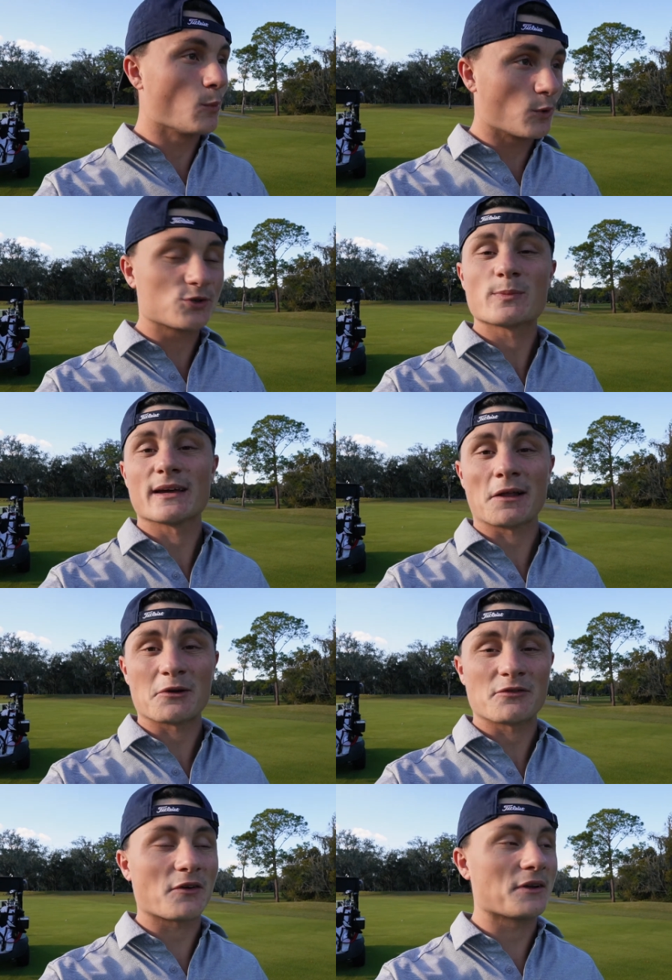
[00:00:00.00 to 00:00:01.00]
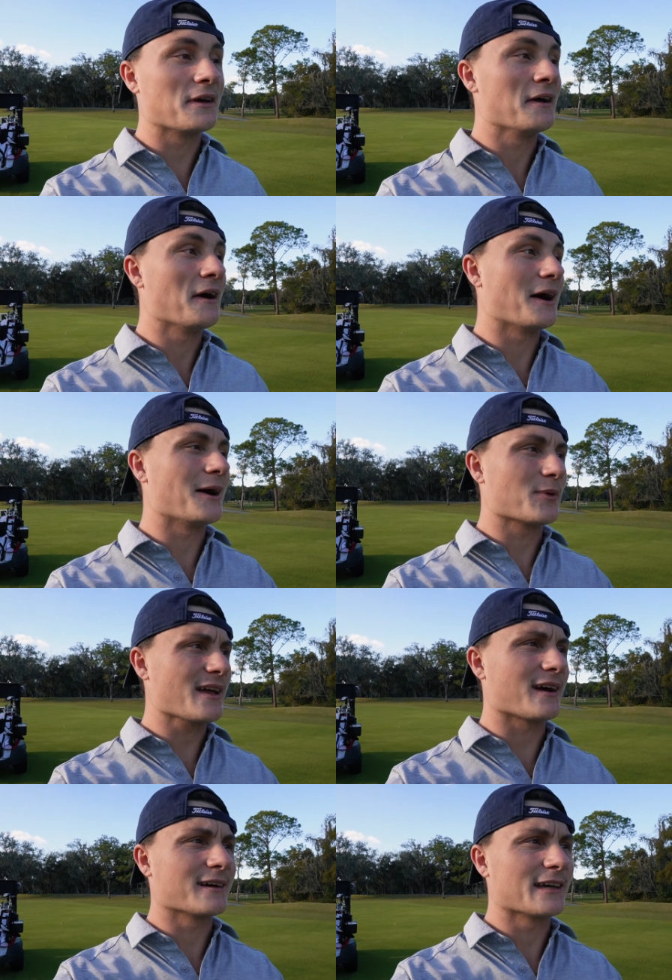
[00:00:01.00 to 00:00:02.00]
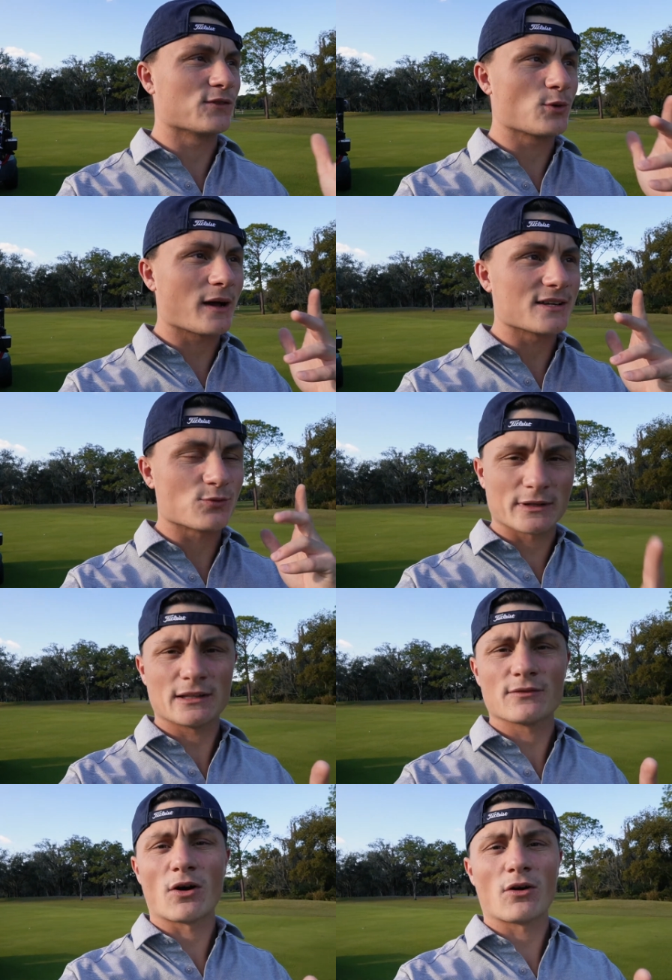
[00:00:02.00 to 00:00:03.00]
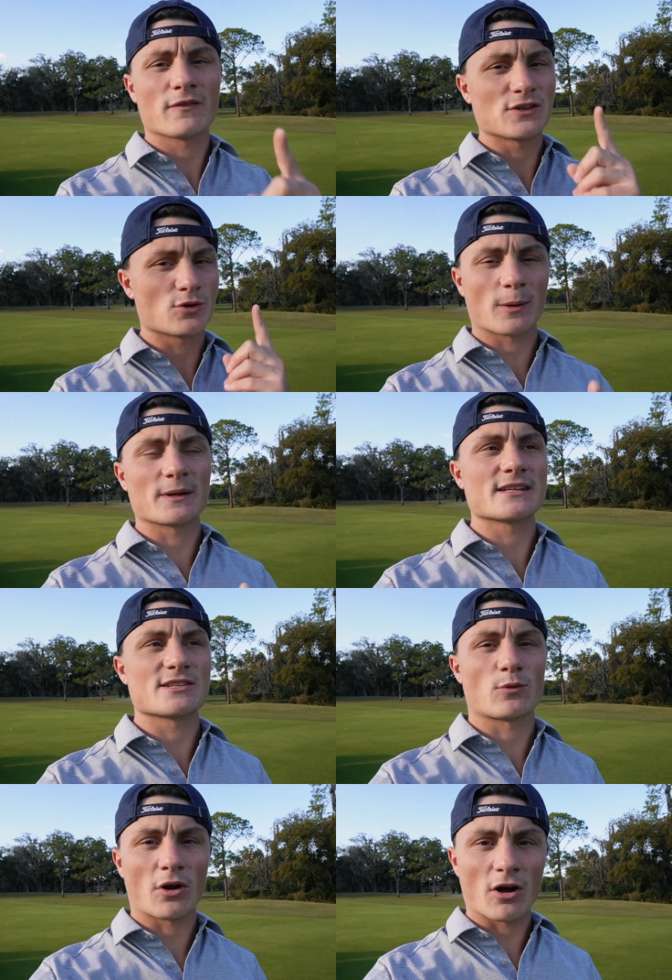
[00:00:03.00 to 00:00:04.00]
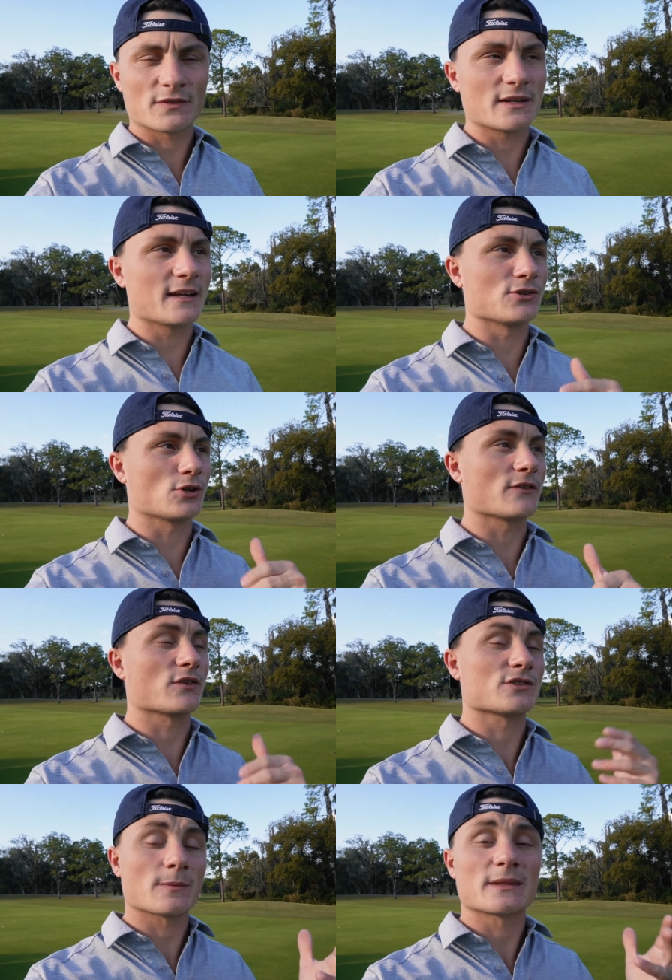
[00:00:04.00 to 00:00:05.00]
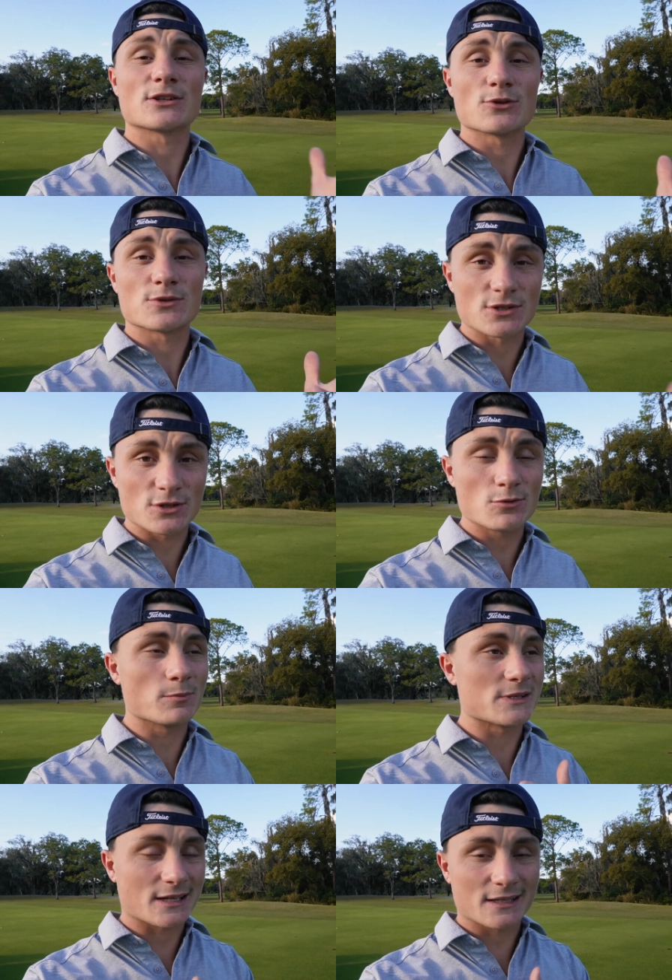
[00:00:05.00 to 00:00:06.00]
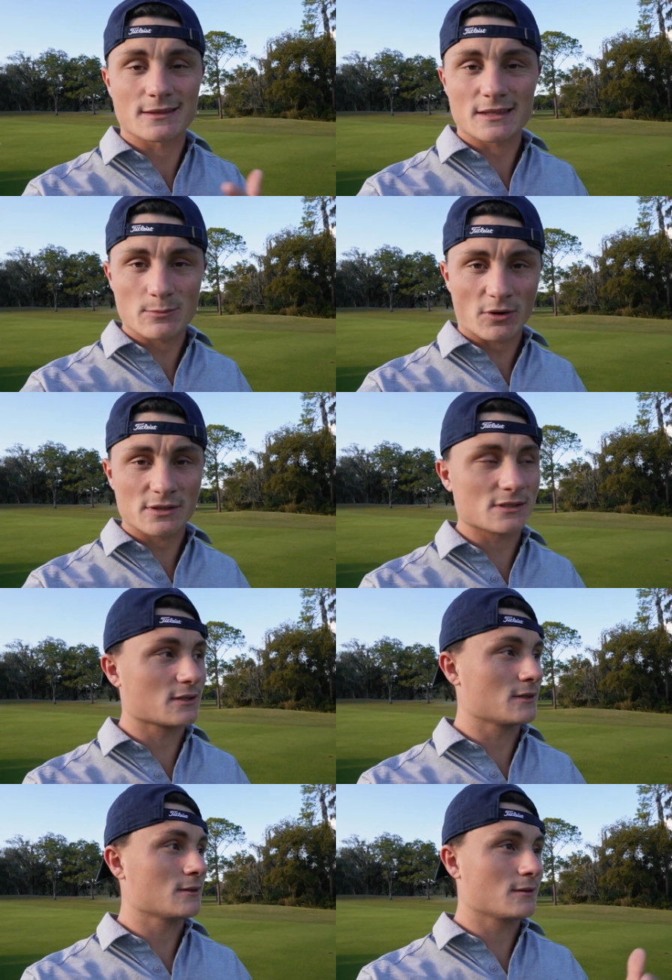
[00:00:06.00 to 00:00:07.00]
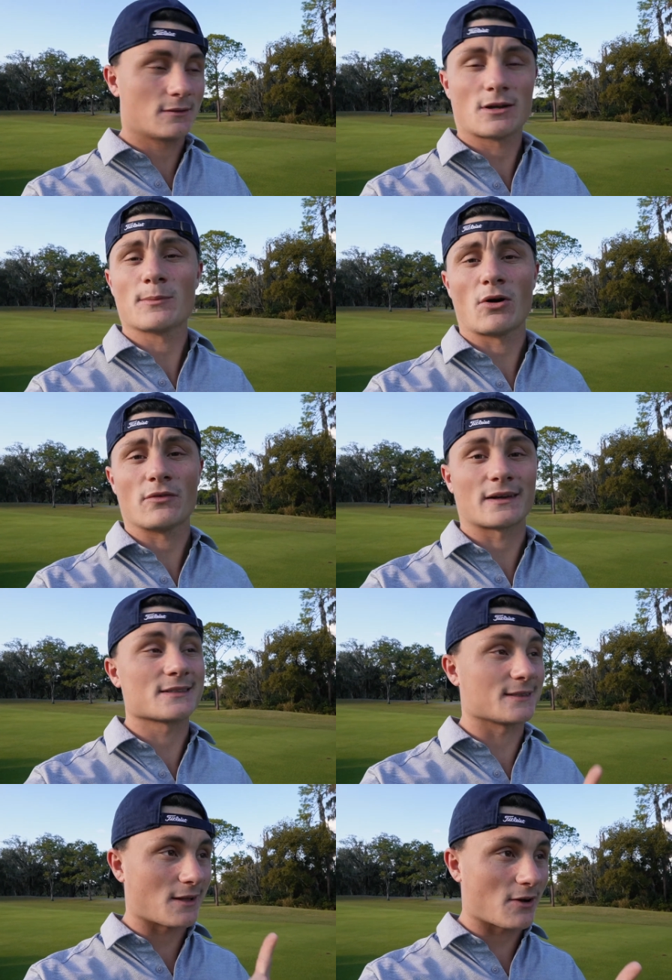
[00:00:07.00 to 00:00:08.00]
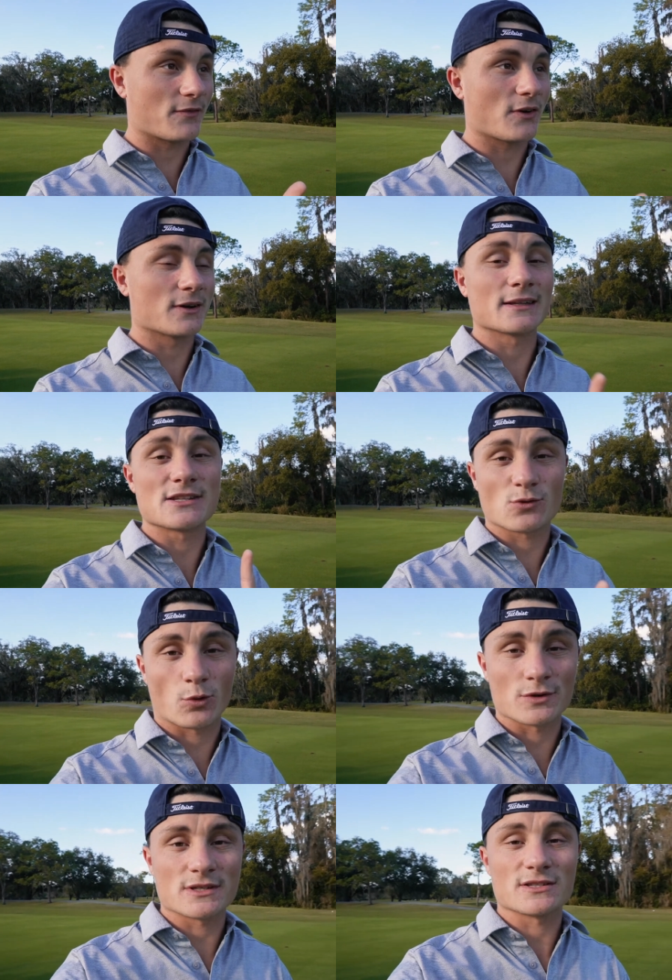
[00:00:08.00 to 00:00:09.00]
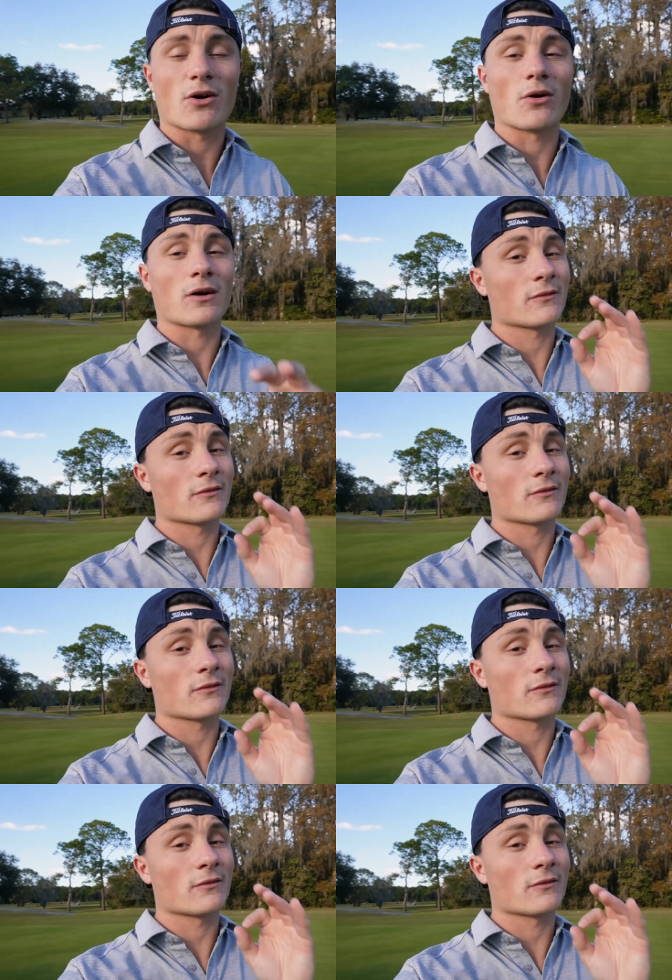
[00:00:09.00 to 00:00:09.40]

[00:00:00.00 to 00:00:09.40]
which would be a lot of fun um, but yeah if you guys really love golf and you come to disney world often and you're looking for something new to do besides the theme parks come golfing. It's a lot of fun, and these courses are